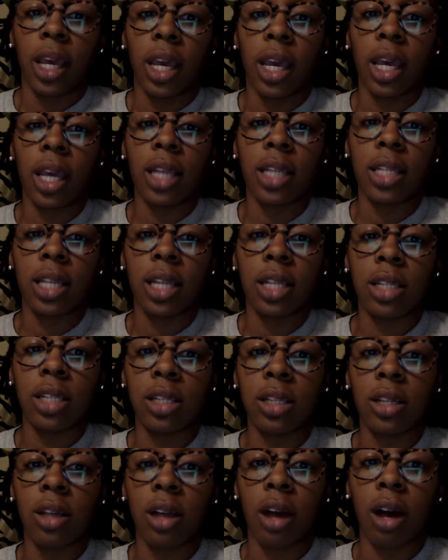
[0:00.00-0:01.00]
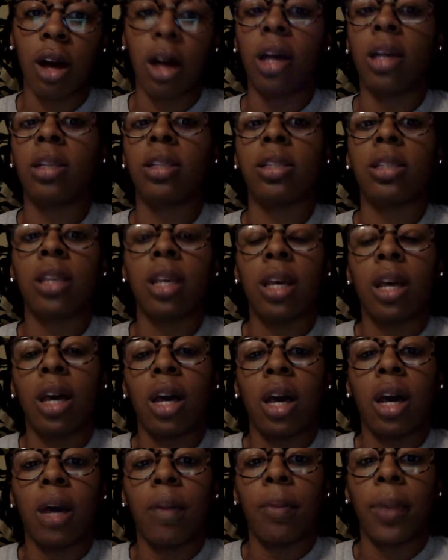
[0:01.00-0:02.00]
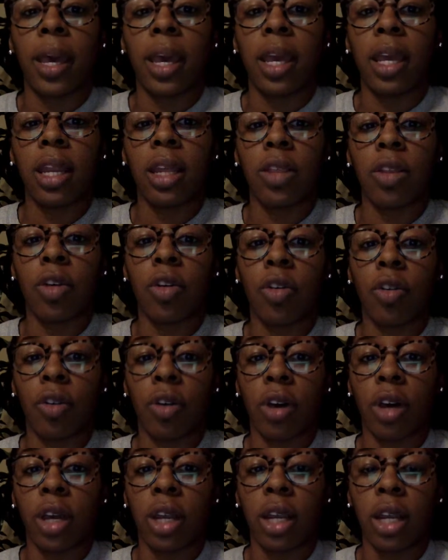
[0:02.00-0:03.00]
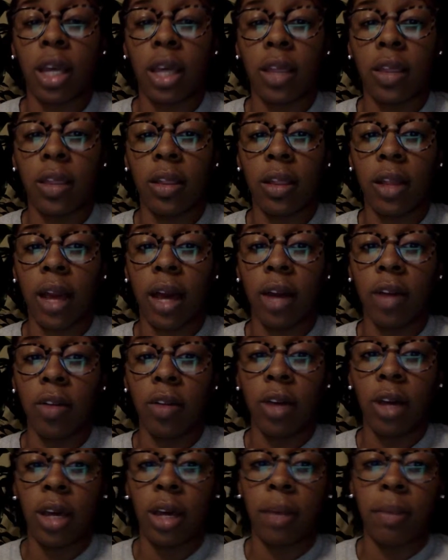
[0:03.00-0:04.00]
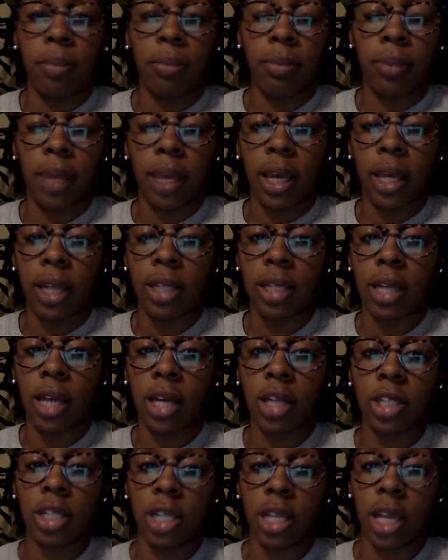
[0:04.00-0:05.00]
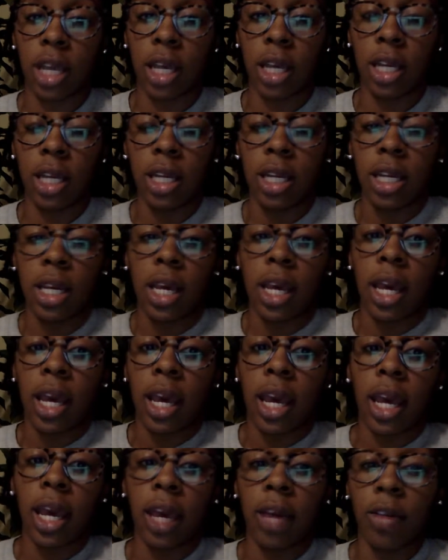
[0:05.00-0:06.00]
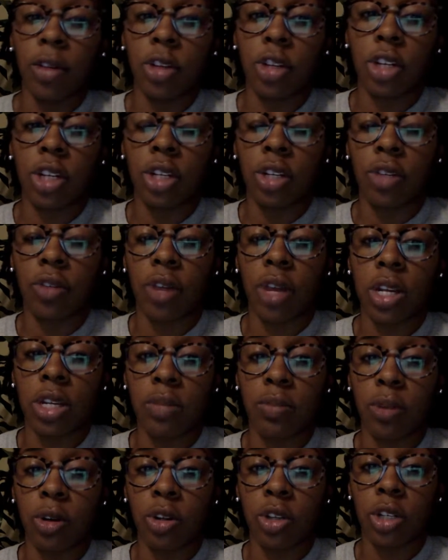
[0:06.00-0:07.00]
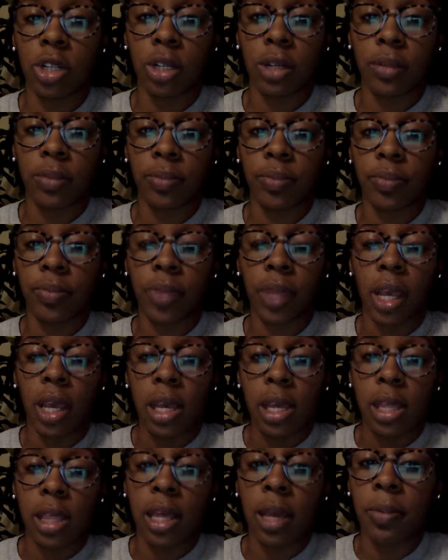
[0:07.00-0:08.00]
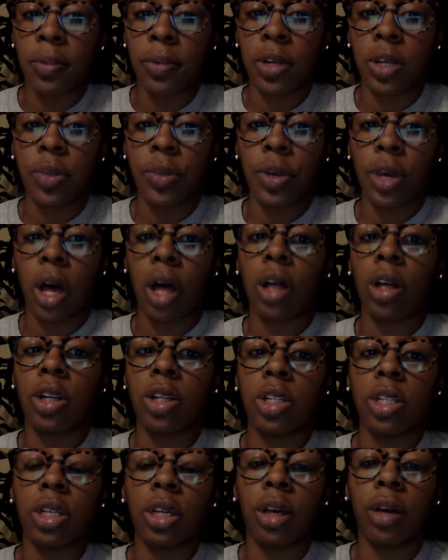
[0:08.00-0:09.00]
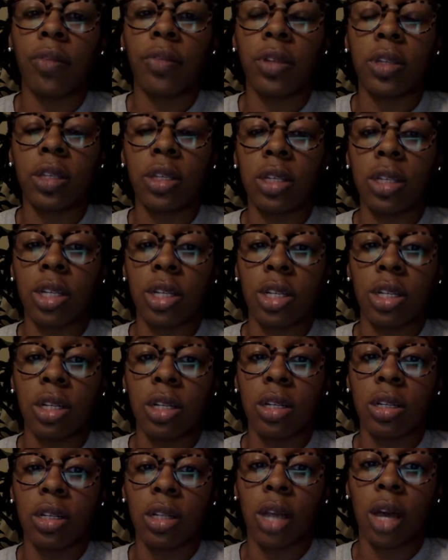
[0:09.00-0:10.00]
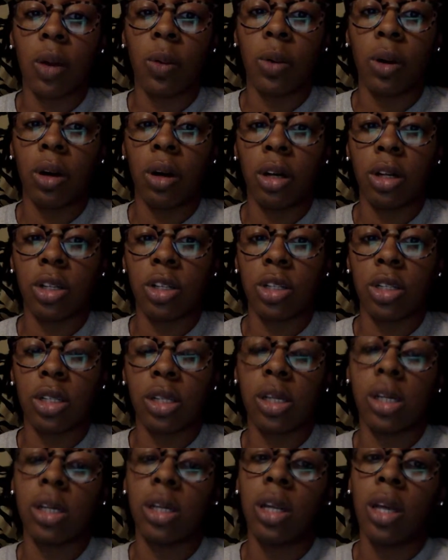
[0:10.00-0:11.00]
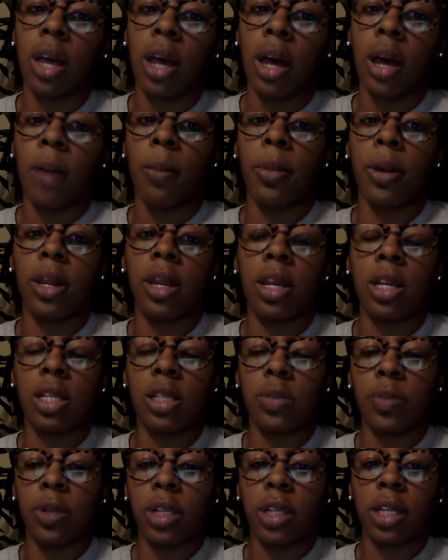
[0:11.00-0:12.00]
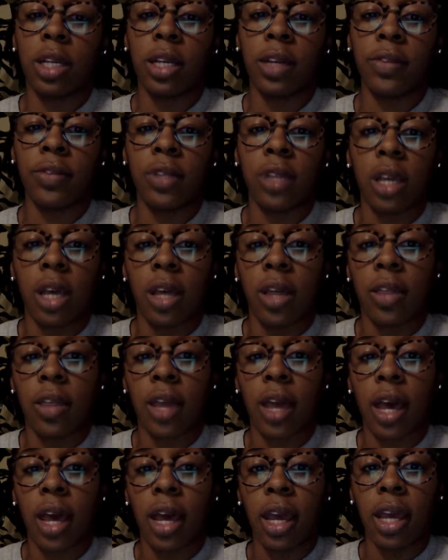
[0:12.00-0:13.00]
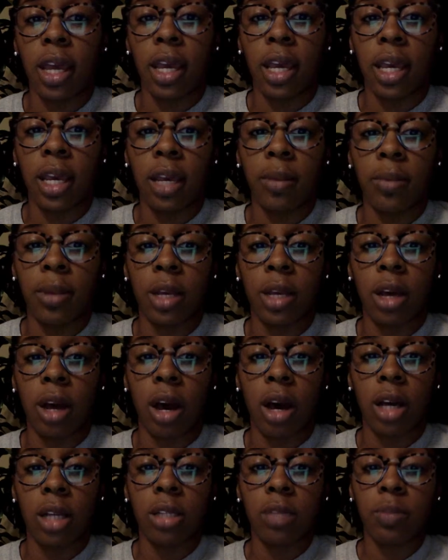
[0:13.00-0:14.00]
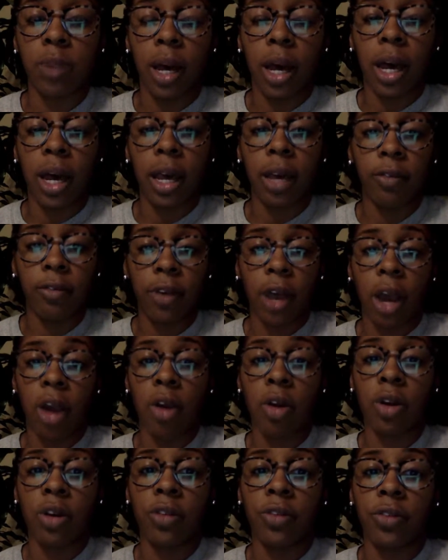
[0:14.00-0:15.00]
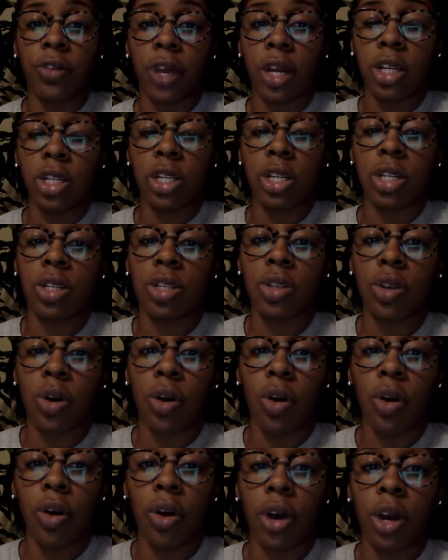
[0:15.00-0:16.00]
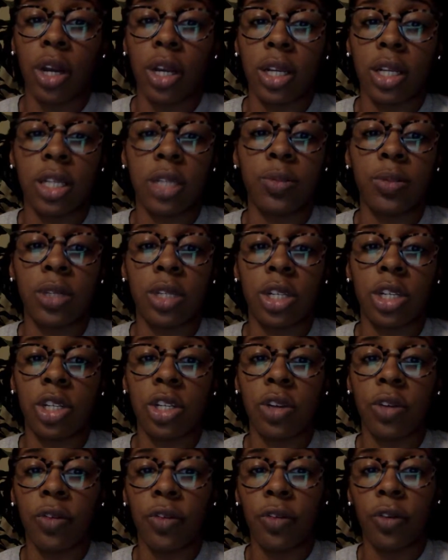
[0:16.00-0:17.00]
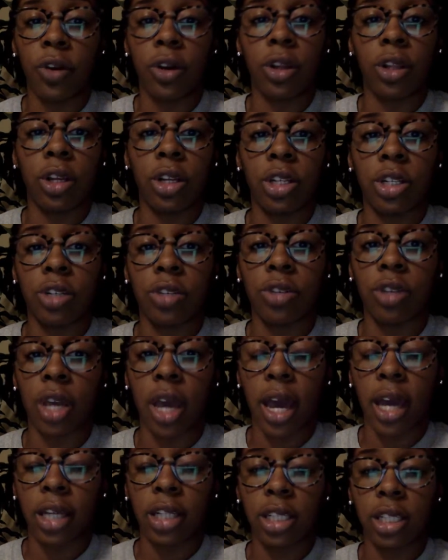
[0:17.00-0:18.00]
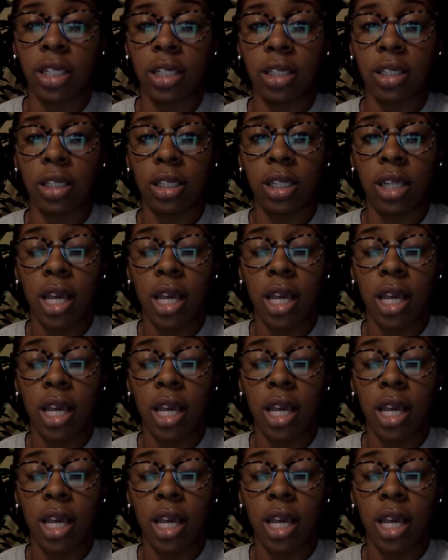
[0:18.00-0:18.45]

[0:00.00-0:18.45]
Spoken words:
It tends to cause pain in the groin and the lateral hip, antalgic gait, and restricted range of motion. The epidemiology of this condition is not well understood, but it is believed that it could be caused by viral infections or a disposition for allergic reactions.